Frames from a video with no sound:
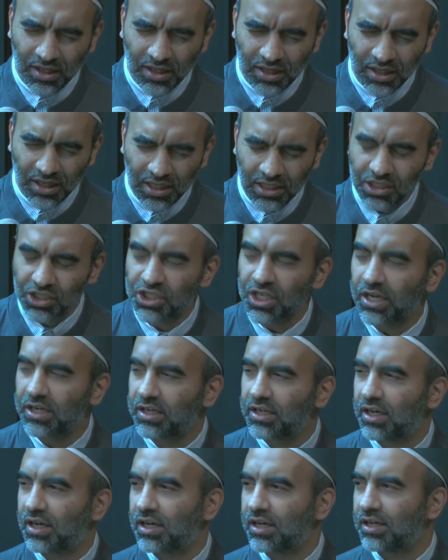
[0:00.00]
in
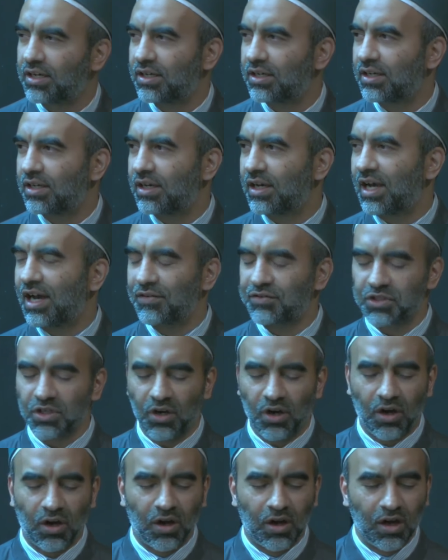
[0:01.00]
Jannah after
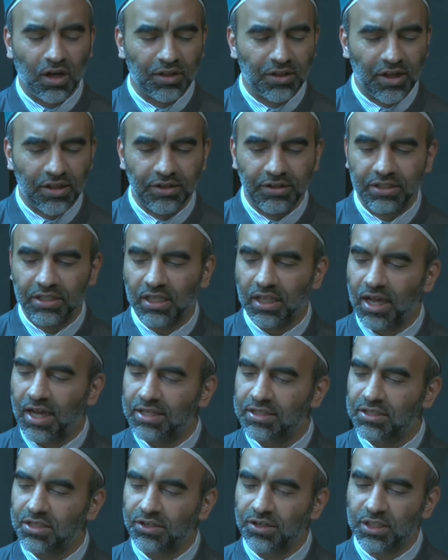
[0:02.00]
all the other
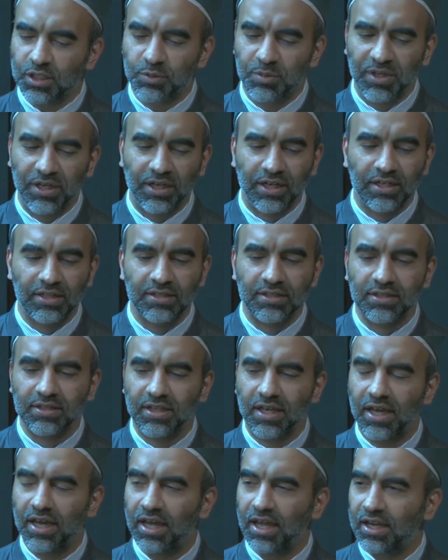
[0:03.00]
delights are experienced
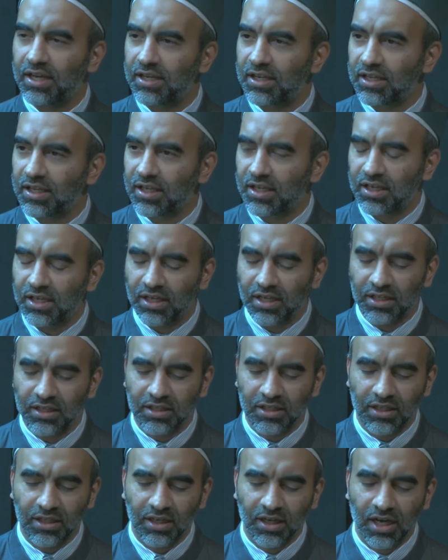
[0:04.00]
and
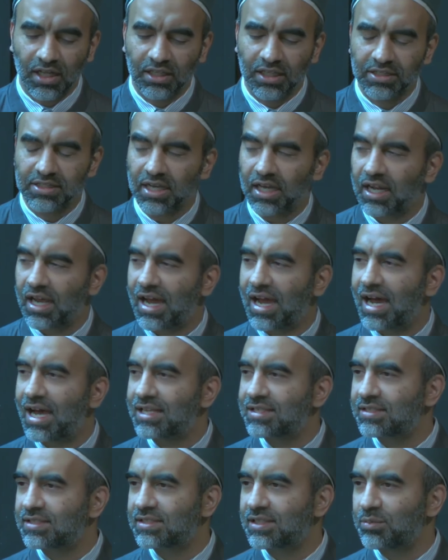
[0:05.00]
the Allah Ta'ala
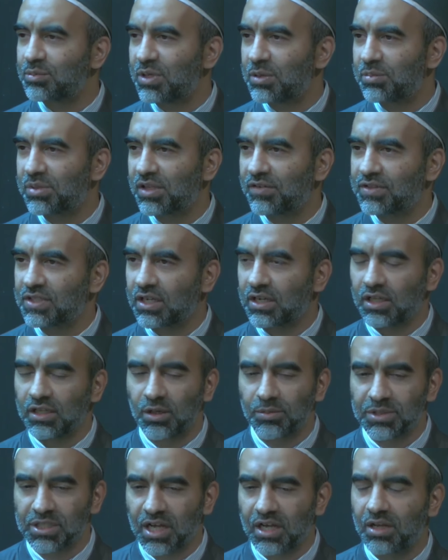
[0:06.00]
asks the people of Jannah,
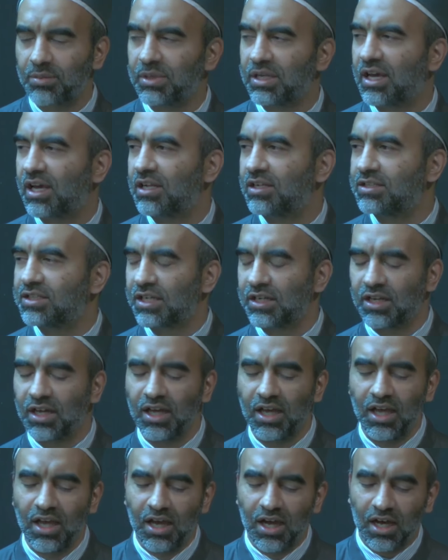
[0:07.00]
Allahumma ja'alna min ahli Jannah.
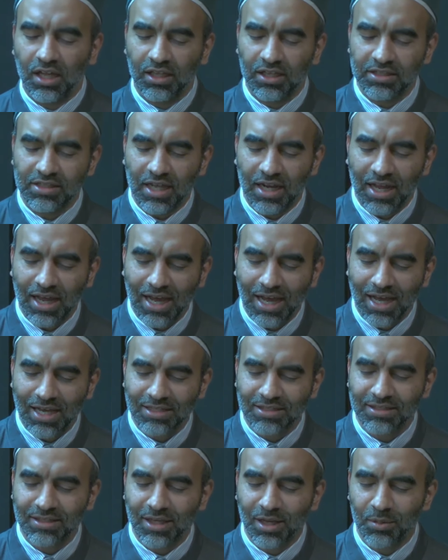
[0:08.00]
Allah Ta'ala
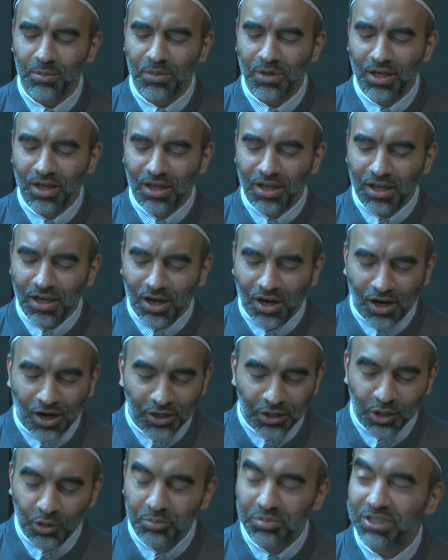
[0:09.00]
asks them, are
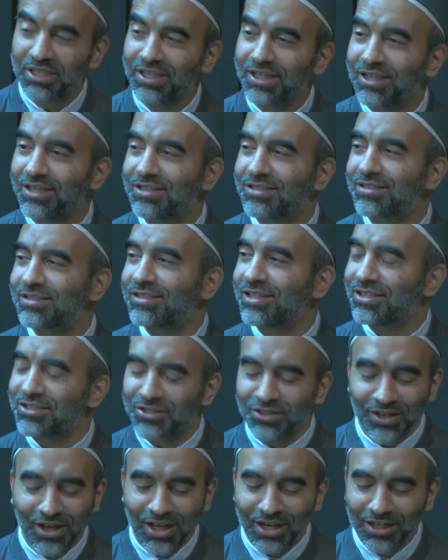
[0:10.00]
you pleased? Is
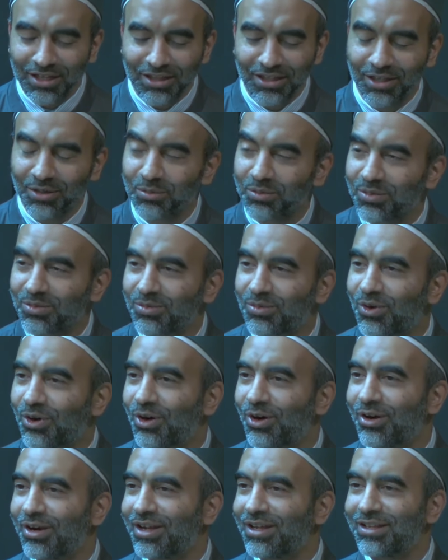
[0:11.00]
there anything
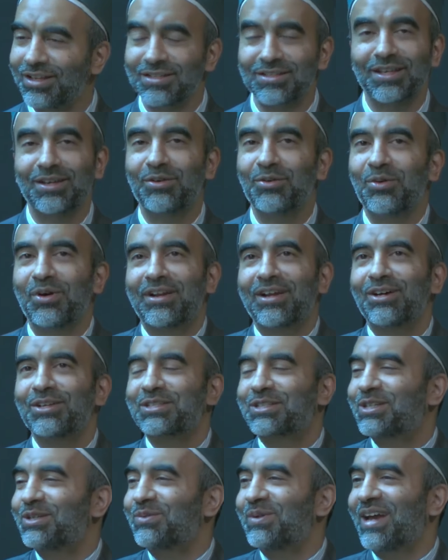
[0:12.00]
more? They say, what
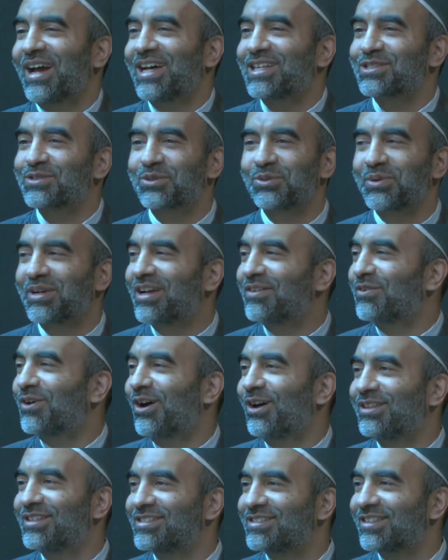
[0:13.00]
else could we ask for? We have
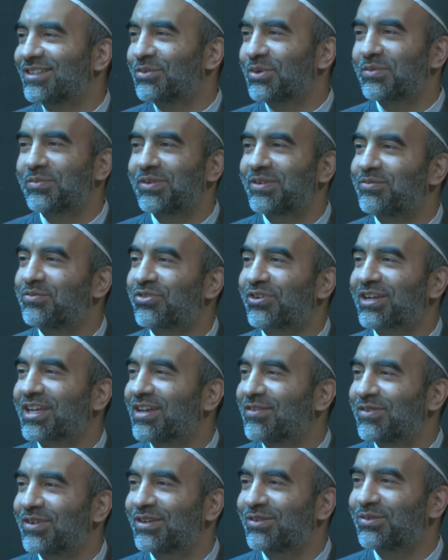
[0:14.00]
all these, we've been
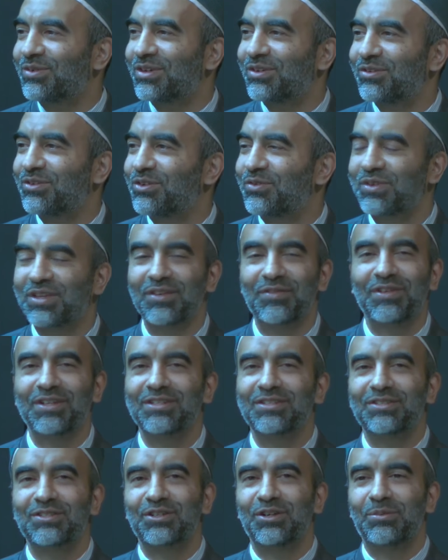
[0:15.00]
forgiven, we, you've given
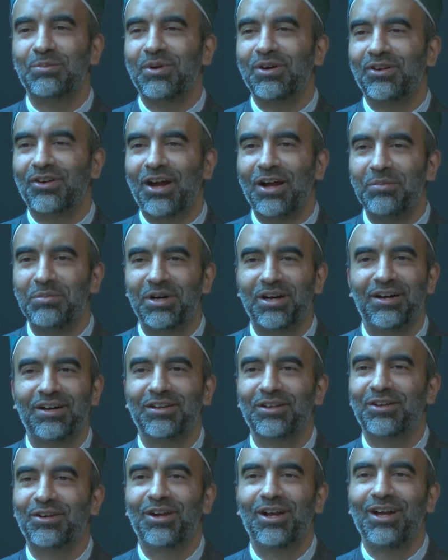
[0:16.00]
us your rahmah,
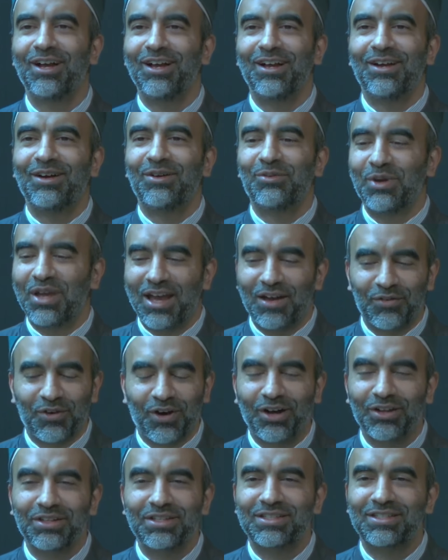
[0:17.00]
your, we have
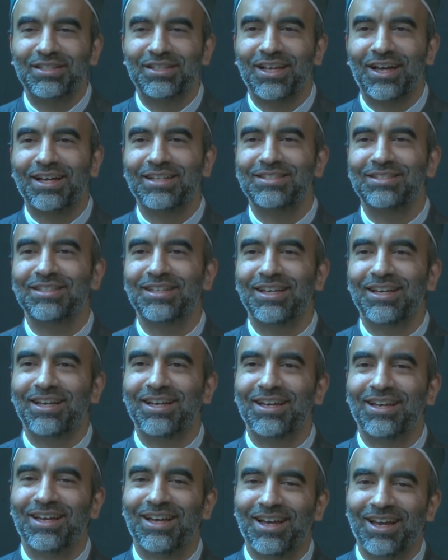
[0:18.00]
all these delights.
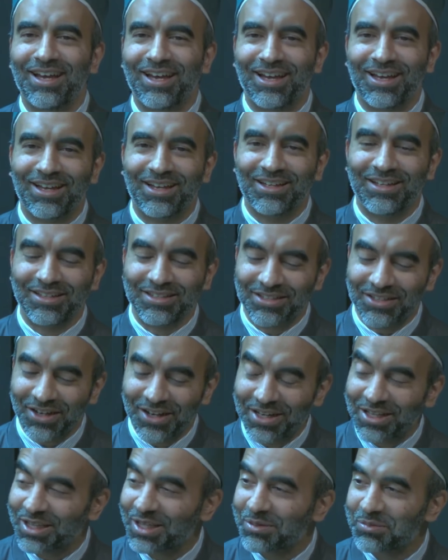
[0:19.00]
Is there
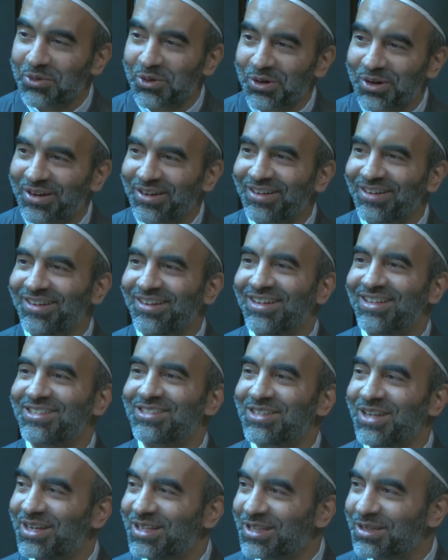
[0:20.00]
anything more? Is
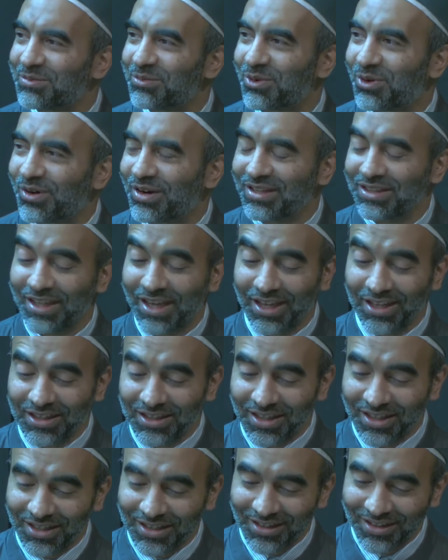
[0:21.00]
there anything more?
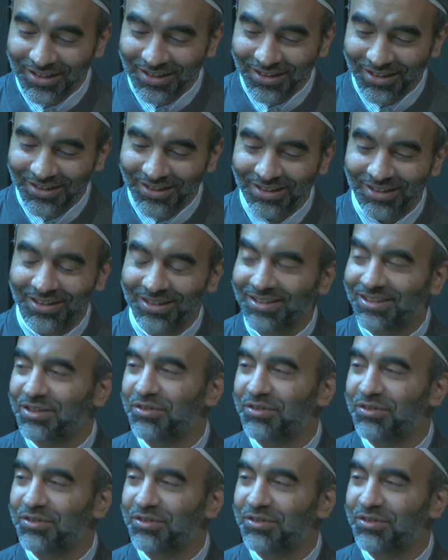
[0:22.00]
Then the